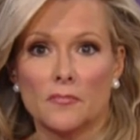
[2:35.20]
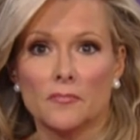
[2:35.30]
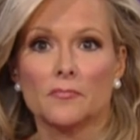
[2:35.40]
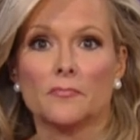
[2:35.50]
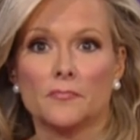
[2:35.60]

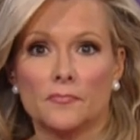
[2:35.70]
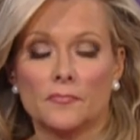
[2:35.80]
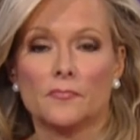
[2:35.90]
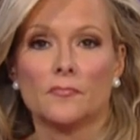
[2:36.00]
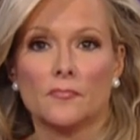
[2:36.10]

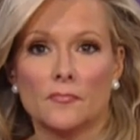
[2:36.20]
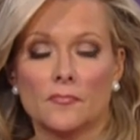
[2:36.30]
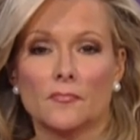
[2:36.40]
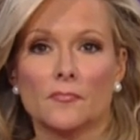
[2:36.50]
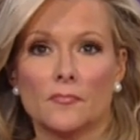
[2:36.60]

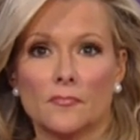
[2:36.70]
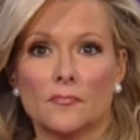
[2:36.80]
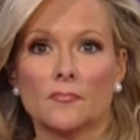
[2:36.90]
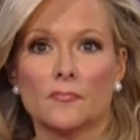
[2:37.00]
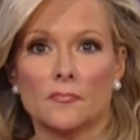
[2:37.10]

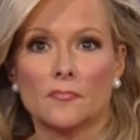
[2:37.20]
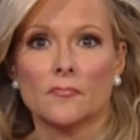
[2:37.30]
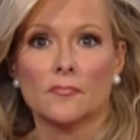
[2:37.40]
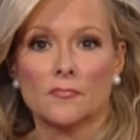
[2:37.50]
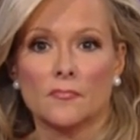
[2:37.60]

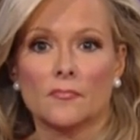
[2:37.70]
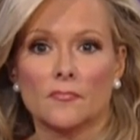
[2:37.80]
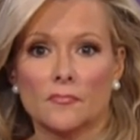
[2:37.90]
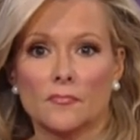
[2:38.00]
The person shown says nothing.